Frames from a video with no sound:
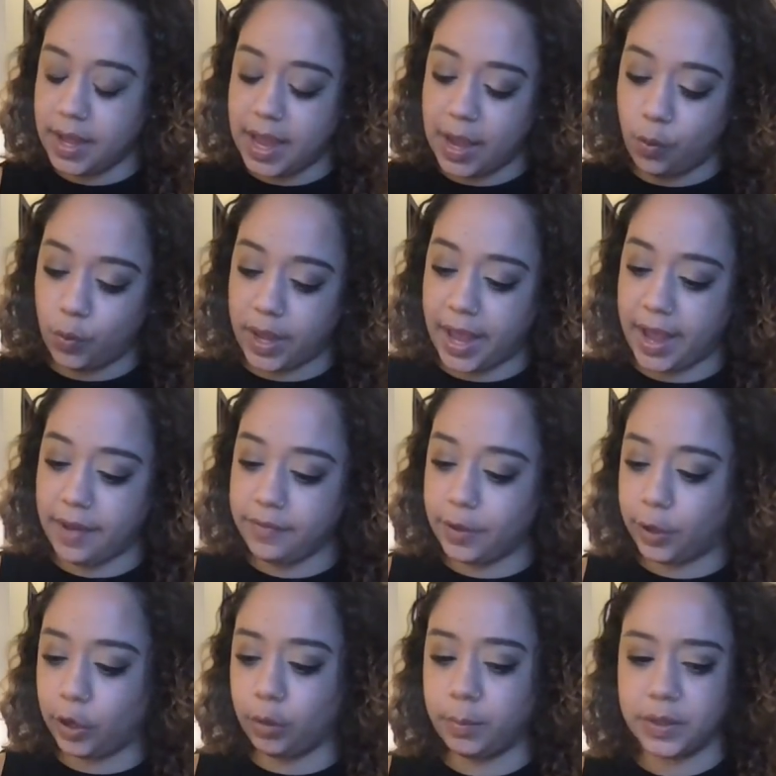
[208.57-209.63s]
And we have the
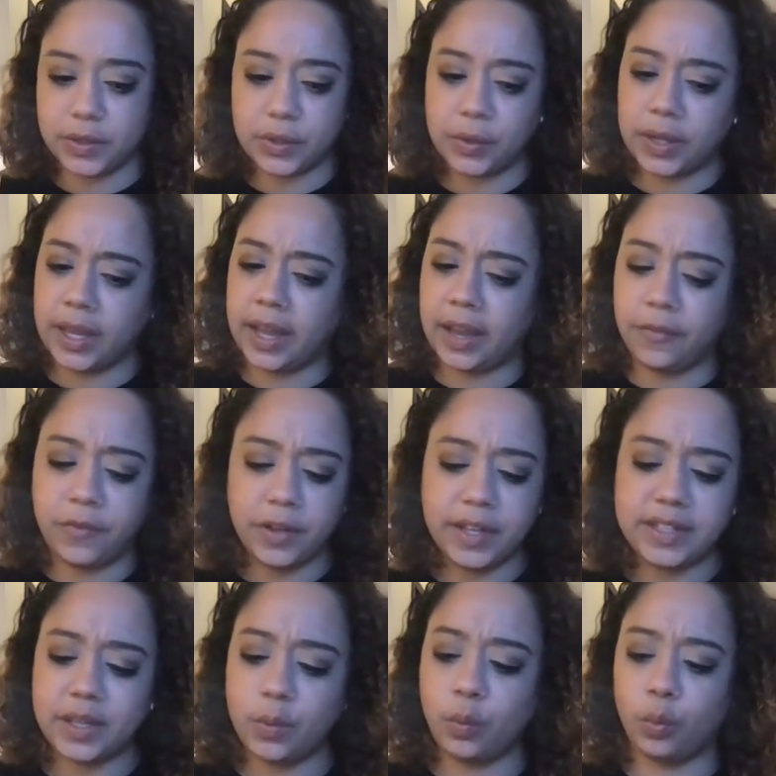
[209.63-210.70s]
Hermit. So yeah, I feel
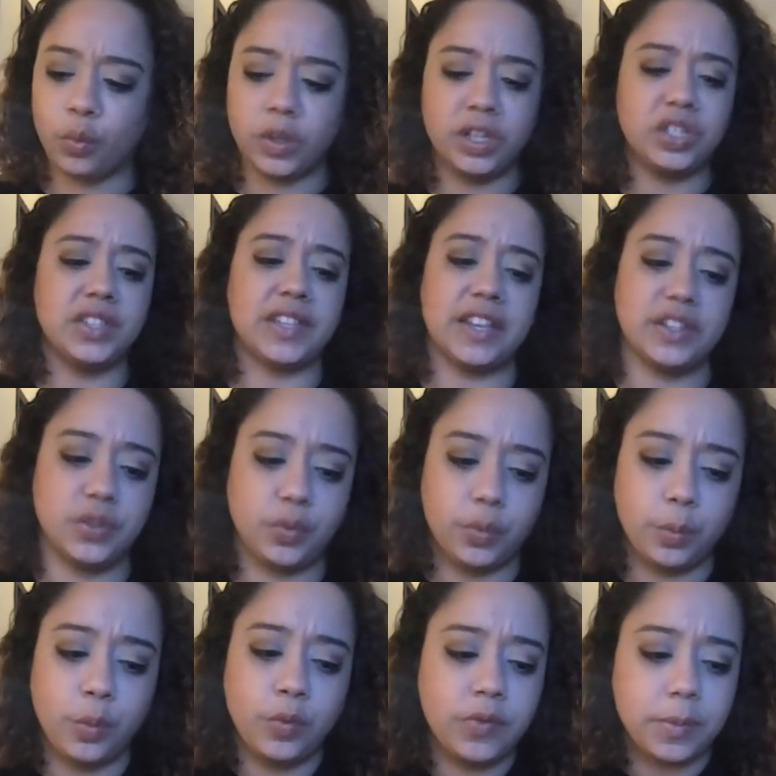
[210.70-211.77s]
like someone really just has to
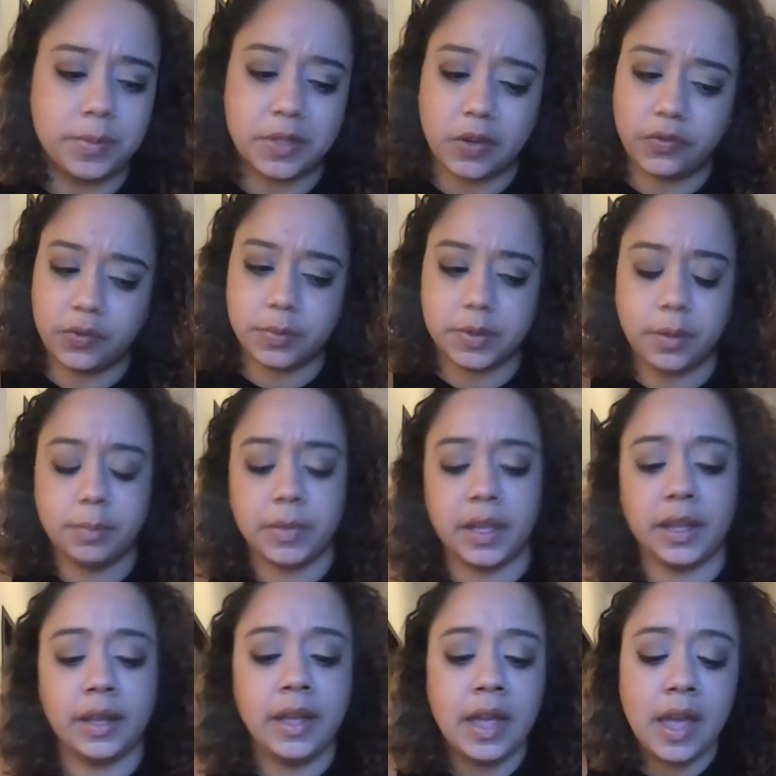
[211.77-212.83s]
remove themselves from
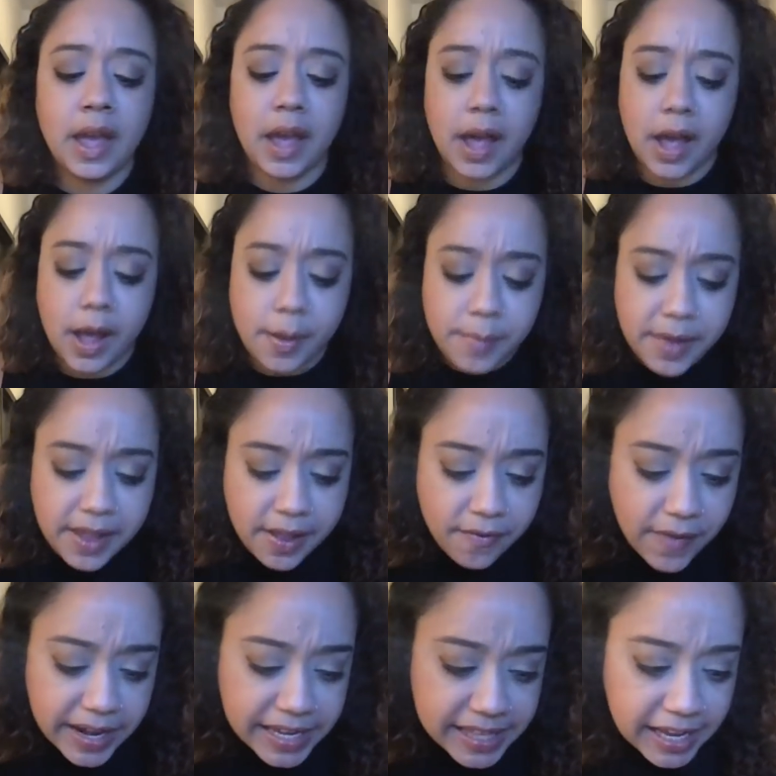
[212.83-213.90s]
something.
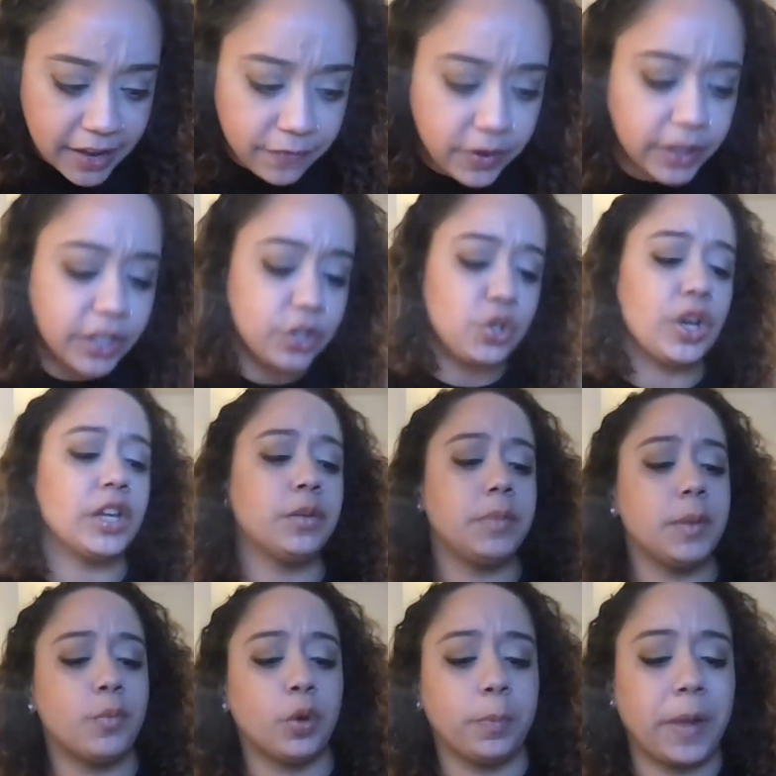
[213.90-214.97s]
If anything, I feel like you're trying to
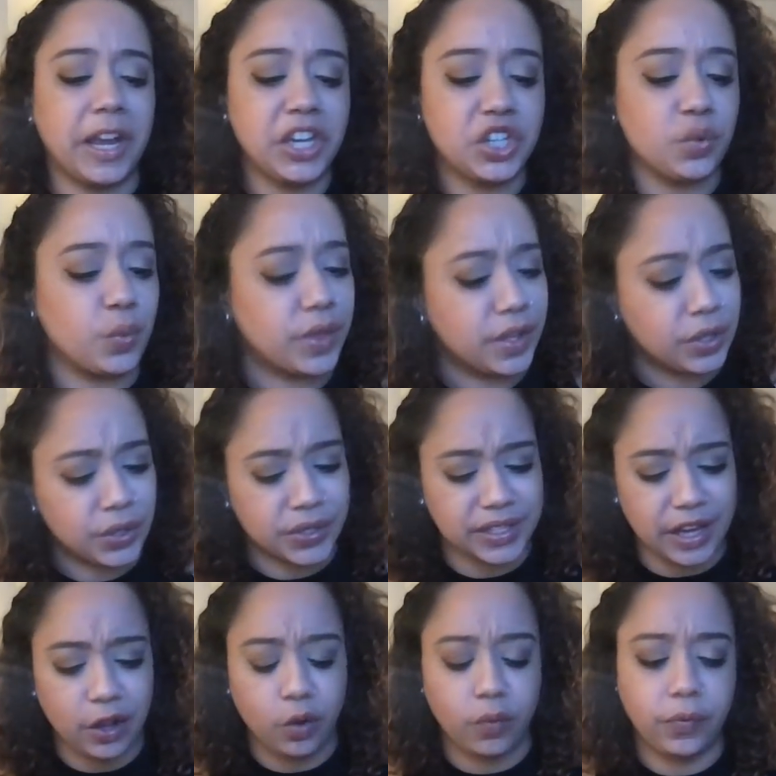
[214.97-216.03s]
be more patient within
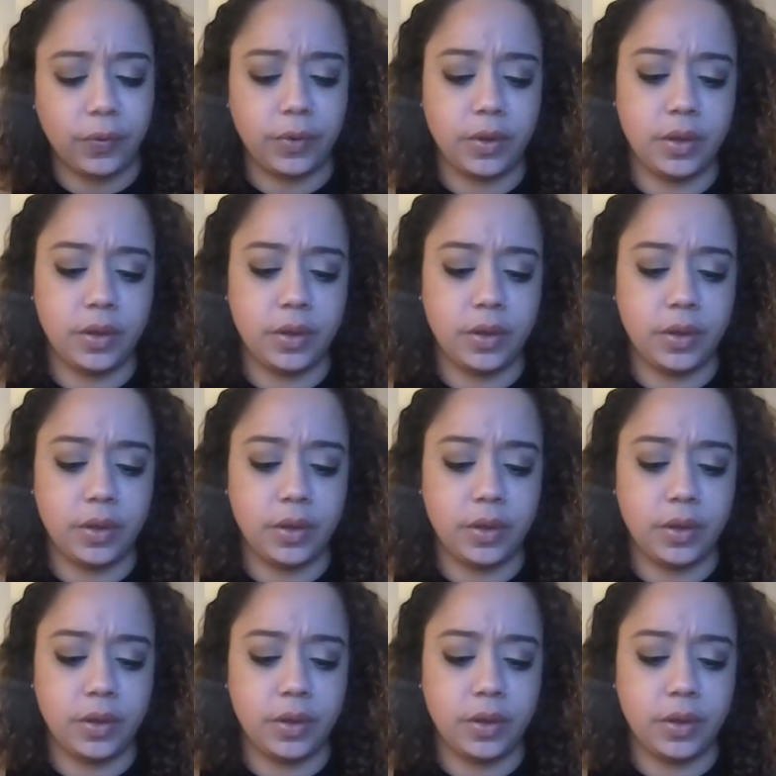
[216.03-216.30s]
yourself.